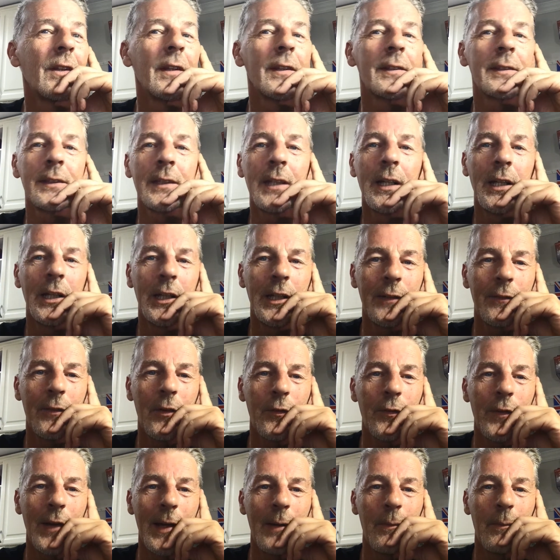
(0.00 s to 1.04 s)
the starting of
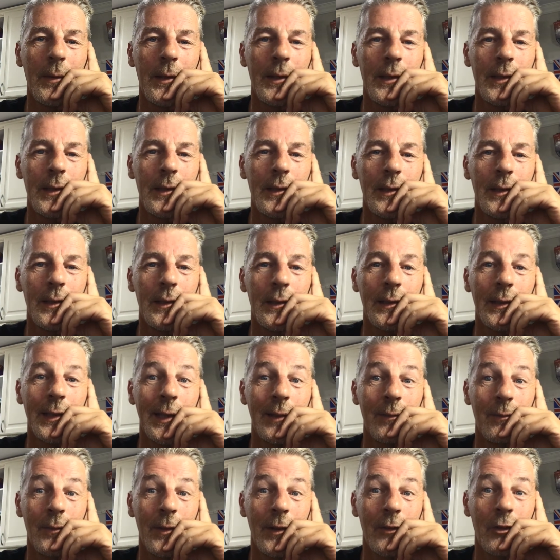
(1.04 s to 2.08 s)
a family
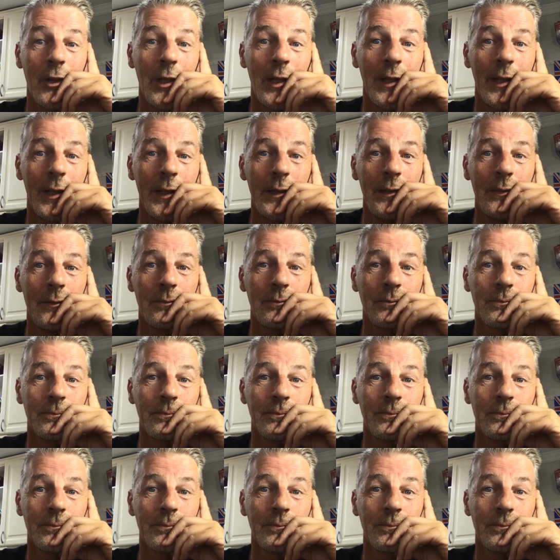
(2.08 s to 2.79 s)
came very late.